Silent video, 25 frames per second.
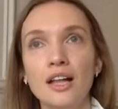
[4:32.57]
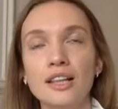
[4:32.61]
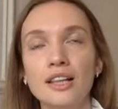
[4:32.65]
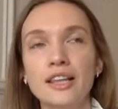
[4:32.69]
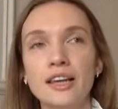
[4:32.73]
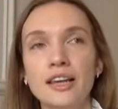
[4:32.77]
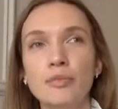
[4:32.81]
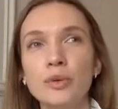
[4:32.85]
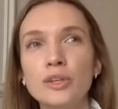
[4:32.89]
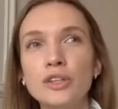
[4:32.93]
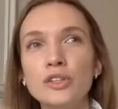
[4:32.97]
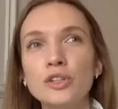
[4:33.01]

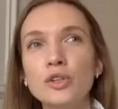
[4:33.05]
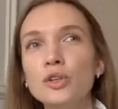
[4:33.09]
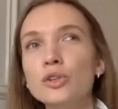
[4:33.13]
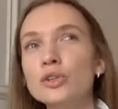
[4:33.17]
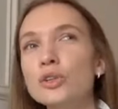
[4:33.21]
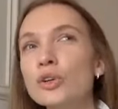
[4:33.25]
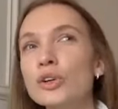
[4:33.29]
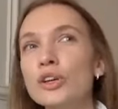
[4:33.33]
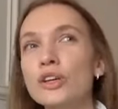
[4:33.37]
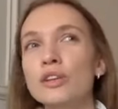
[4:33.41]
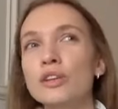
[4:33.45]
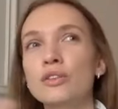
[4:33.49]
like when you
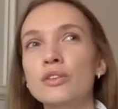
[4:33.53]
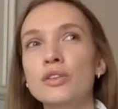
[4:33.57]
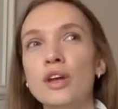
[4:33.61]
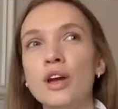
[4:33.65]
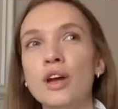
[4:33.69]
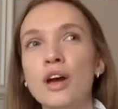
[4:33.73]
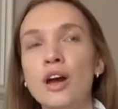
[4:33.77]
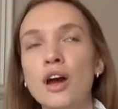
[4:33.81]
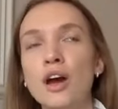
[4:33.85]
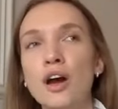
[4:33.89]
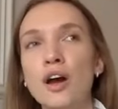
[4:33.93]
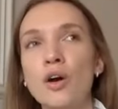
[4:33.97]
look in
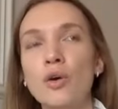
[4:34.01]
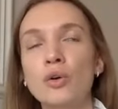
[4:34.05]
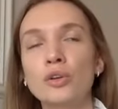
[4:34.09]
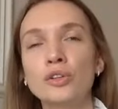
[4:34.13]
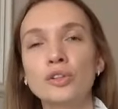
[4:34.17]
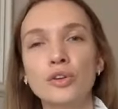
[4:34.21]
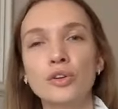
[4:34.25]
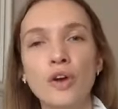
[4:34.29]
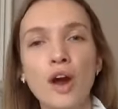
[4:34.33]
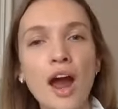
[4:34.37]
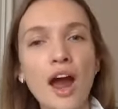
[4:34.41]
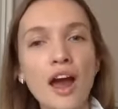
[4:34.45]

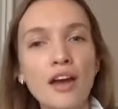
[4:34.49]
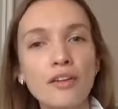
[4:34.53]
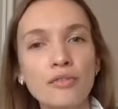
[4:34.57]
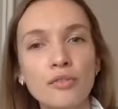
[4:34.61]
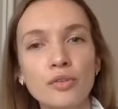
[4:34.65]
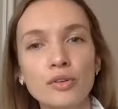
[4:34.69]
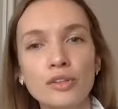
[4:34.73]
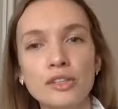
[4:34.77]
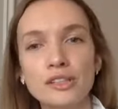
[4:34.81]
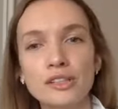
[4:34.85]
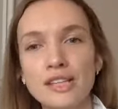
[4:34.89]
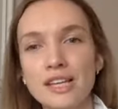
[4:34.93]
on your
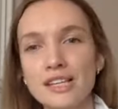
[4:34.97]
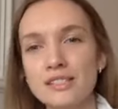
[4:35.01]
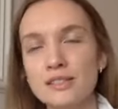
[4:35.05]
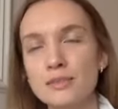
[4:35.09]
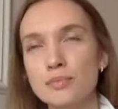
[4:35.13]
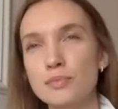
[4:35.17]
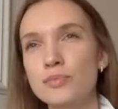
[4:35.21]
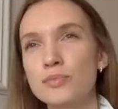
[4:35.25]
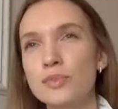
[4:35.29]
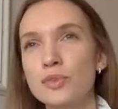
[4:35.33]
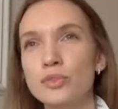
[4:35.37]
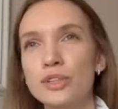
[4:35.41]
iPhone, it
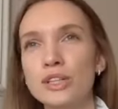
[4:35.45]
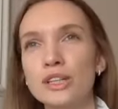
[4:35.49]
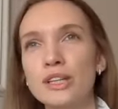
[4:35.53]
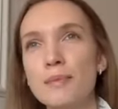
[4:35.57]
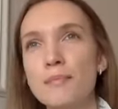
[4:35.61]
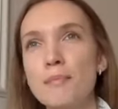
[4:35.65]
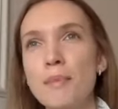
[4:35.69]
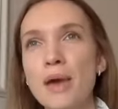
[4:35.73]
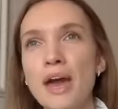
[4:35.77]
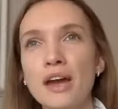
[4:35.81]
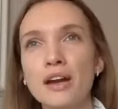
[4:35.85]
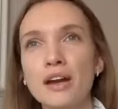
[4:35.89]
doesn't really
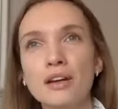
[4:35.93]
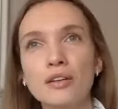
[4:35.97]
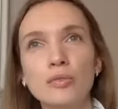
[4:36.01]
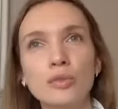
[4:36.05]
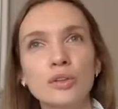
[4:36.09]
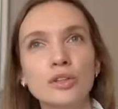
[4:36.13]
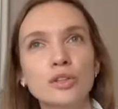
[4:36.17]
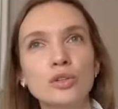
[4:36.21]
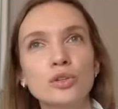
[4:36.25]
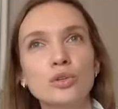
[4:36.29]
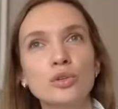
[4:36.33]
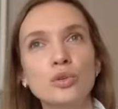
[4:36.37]
matter
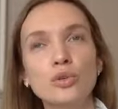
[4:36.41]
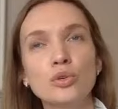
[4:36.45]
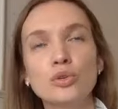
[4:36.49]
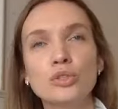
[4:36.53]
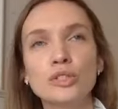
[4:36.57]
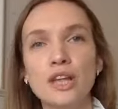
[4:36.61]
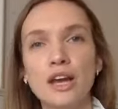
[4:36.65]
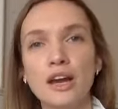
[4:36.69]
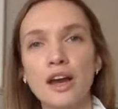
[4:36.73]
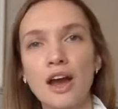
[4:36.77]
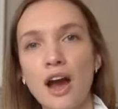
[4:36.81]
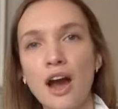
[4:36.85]
when you
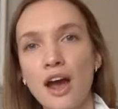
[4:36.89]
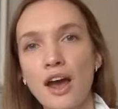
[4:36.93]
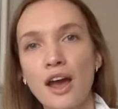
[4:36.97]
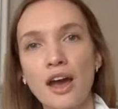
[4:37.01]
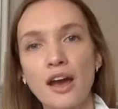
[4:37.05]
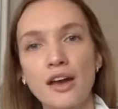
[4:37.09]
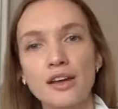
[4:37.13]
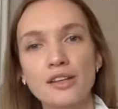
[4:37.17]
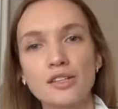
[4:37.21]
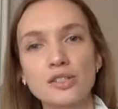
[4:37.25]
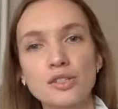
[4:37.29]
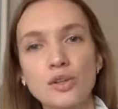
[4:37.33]
use like high
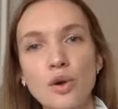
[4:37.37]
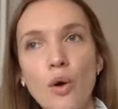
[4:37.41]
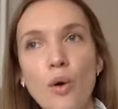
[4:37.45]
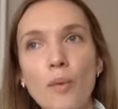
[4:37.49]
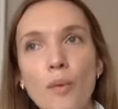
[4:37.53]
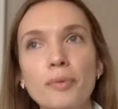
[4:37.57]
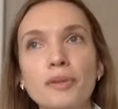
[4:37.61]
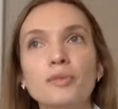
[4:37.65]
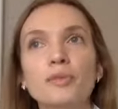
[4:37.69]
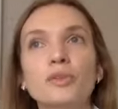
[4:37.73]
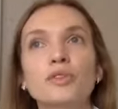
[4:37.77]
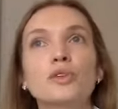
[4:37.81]

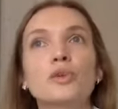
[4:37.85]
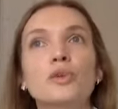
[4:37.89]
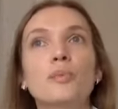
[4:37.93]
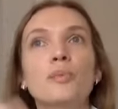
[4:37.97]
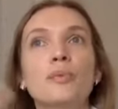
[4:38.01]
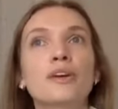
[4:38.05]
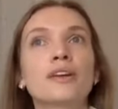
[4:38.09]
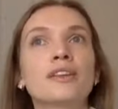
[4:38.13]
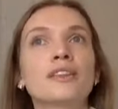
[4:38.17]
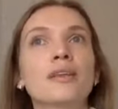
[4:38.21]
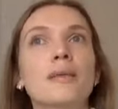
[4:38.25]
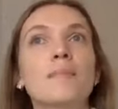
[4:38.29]
ISO, but when you
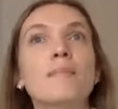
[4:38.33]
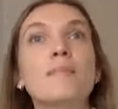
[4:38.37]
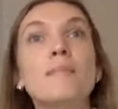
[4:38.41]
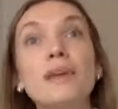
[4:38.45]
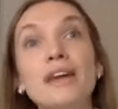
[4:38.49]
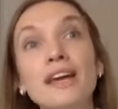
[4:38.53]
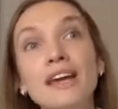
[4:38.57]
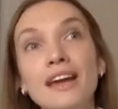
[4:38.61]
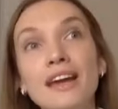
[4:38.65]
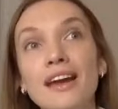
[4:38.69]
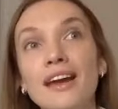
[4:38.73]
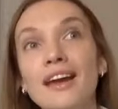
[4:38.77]
print them
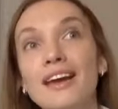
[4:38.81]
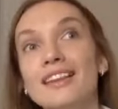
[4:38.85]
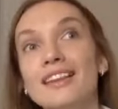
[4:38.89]
big,